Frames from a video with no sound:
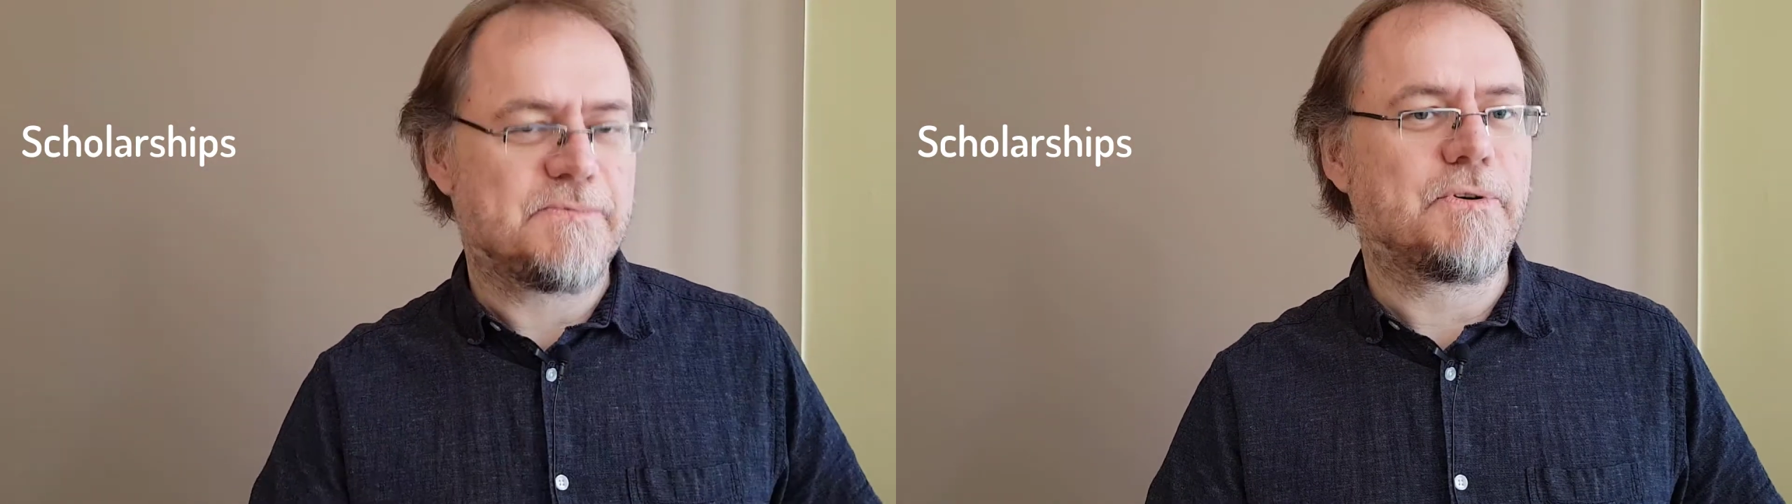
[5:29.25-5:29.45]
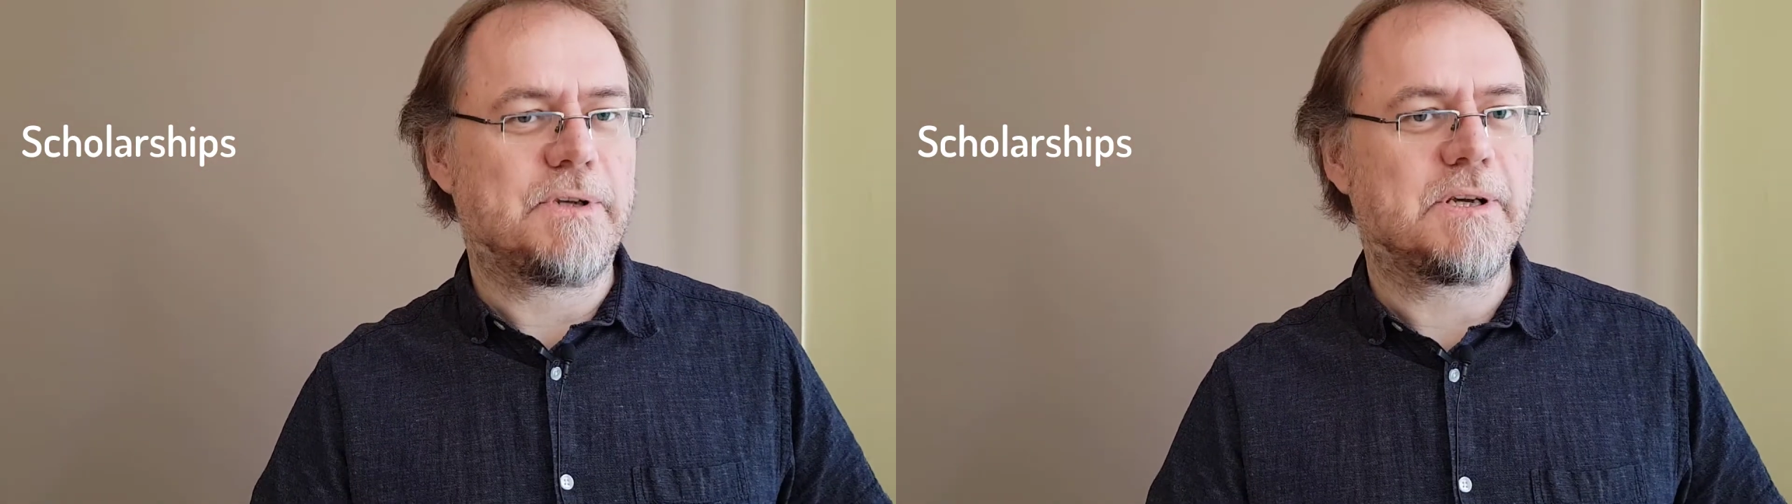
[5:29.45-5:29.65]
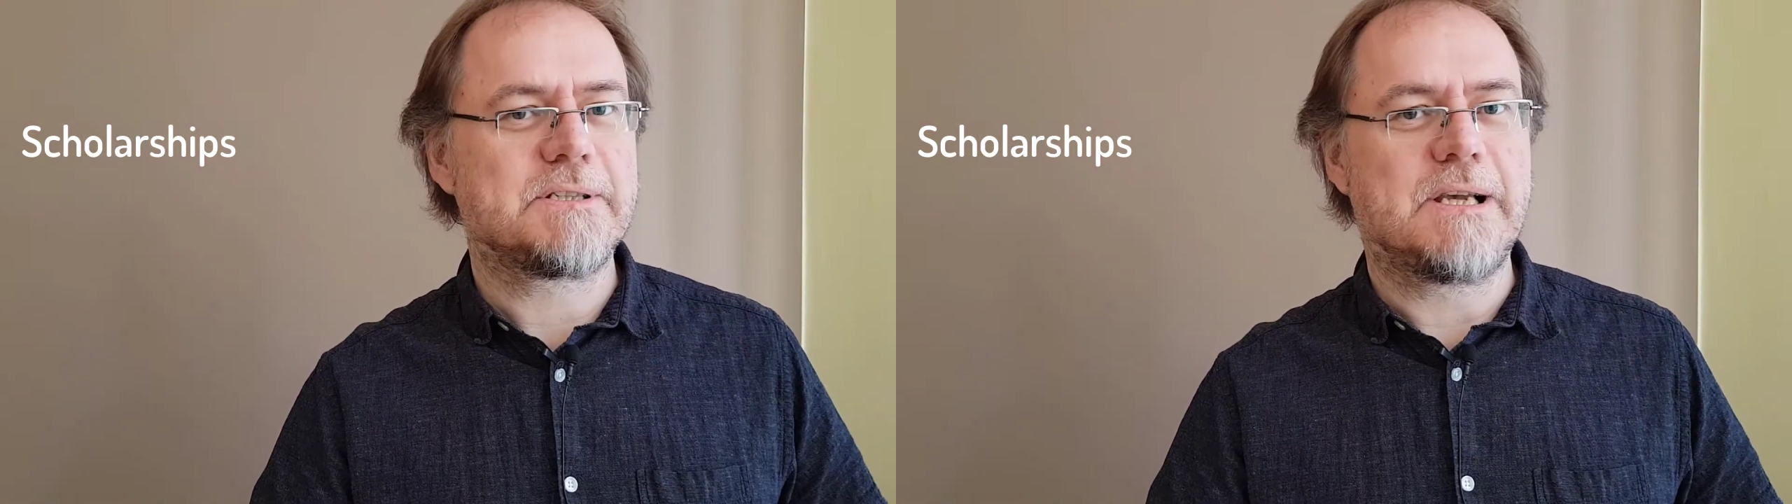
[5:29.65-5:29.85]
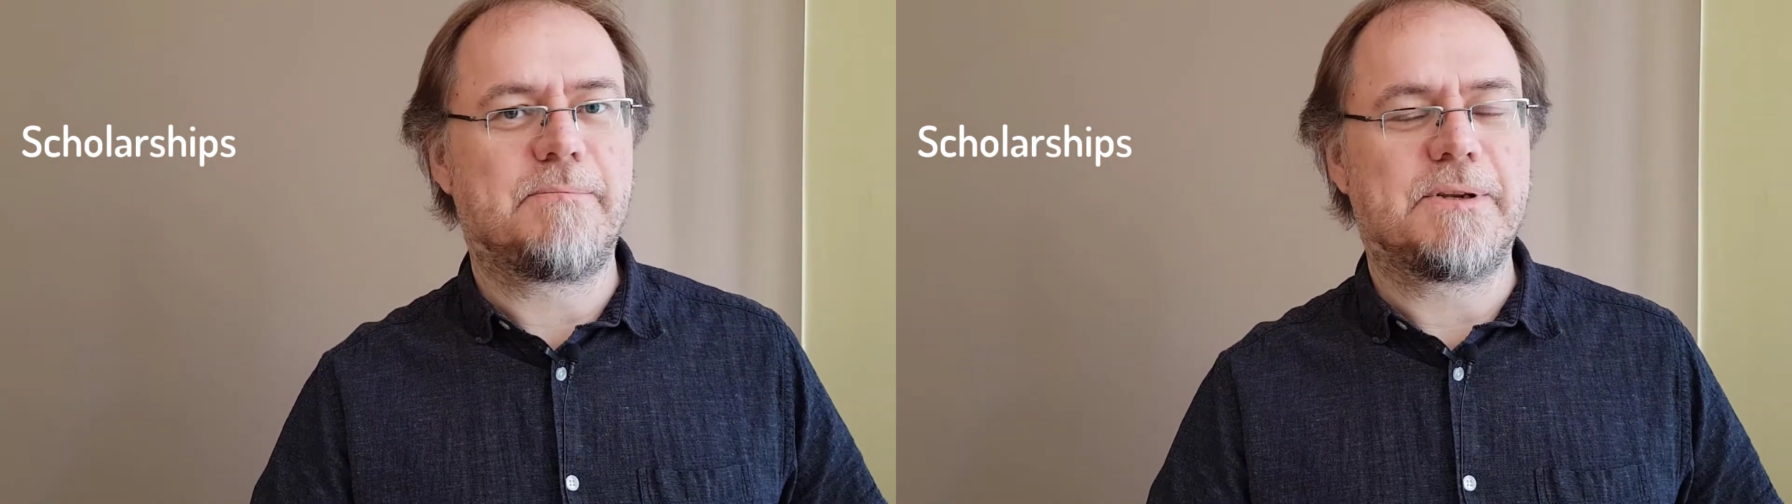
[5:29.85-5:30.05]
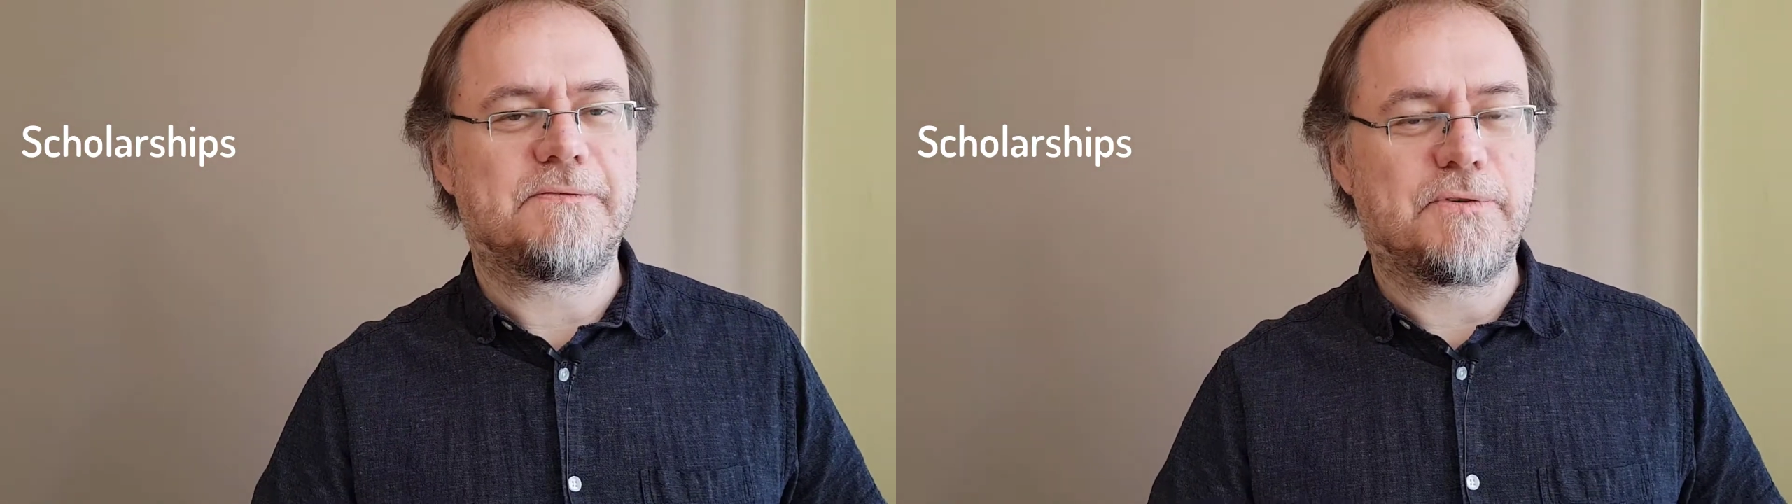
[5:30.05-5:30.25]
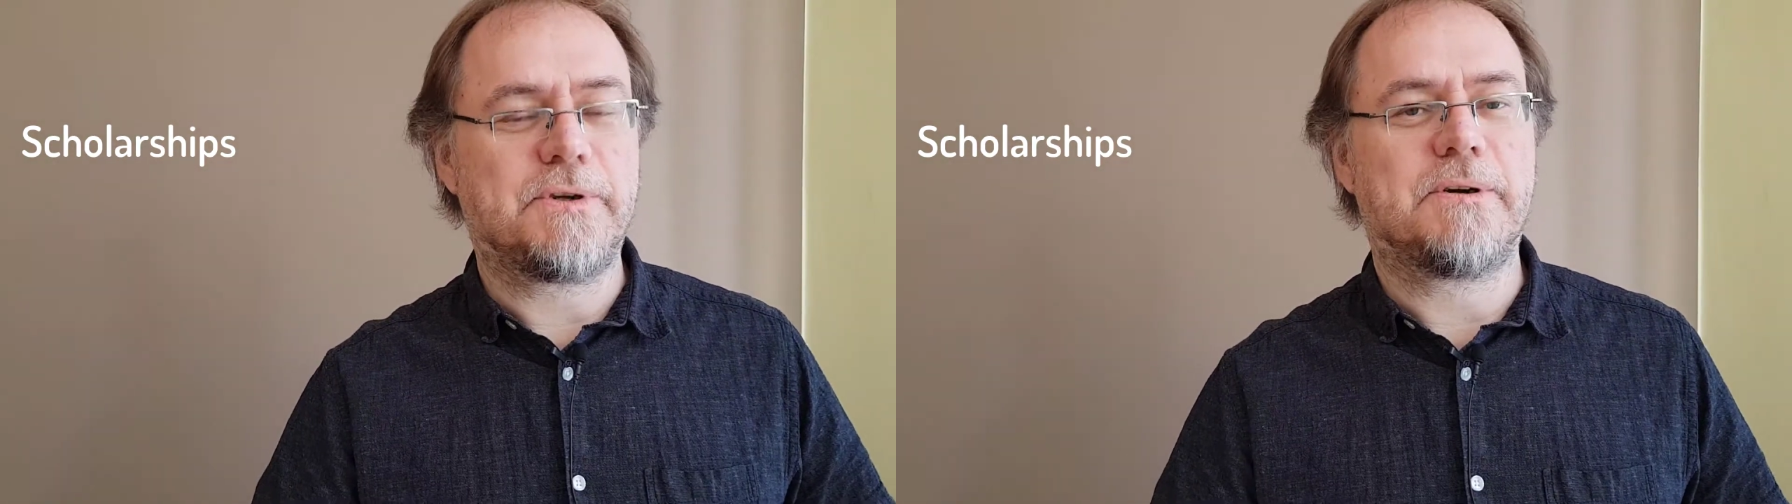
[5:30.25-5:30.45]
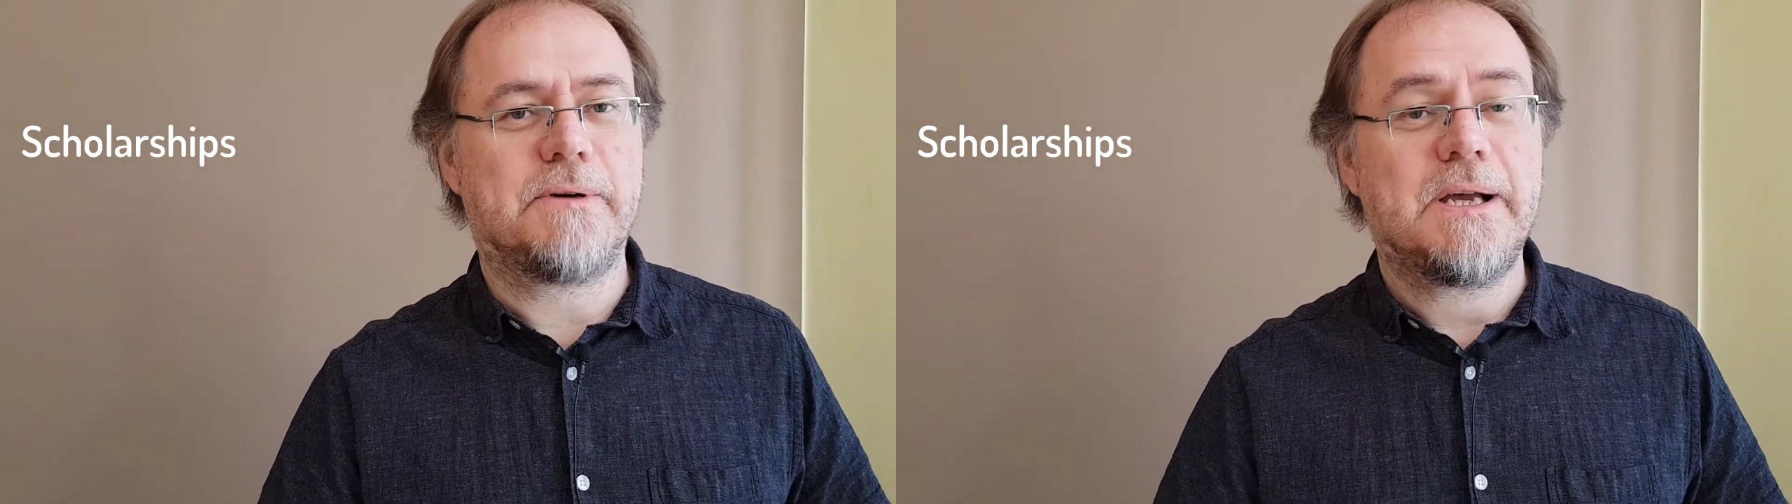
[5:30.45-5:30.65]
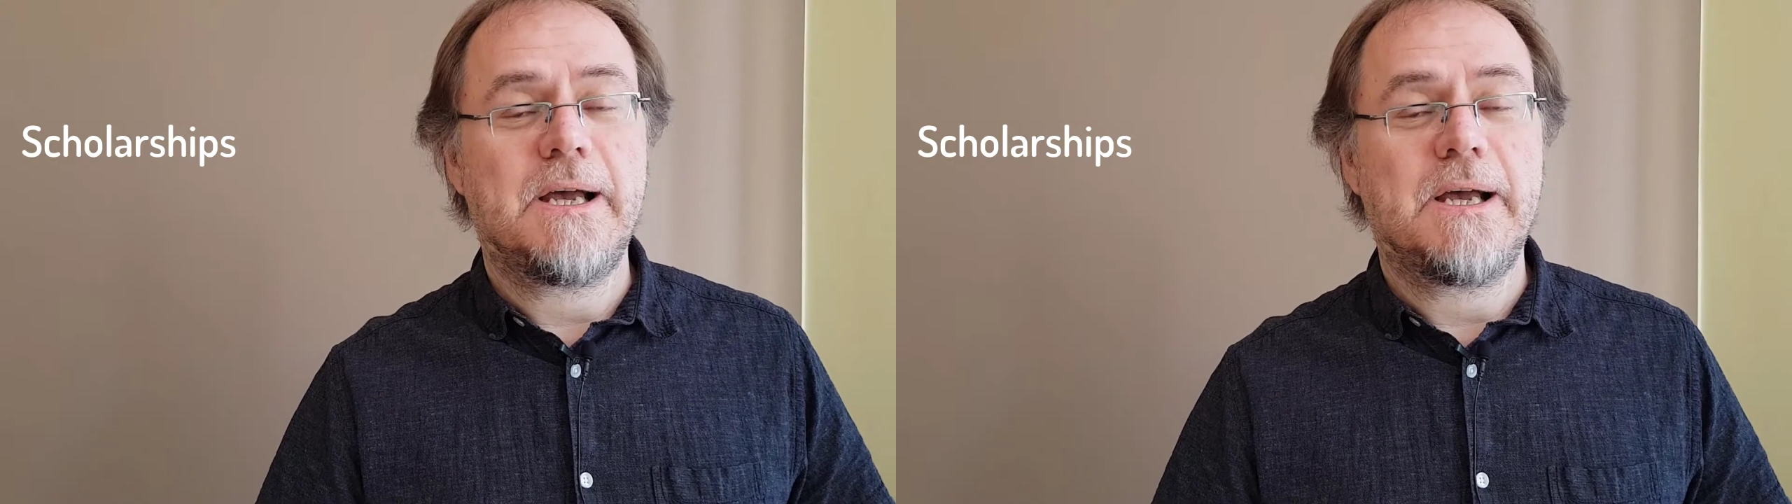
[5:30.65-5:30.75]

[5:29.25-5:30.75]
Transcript: for example, for your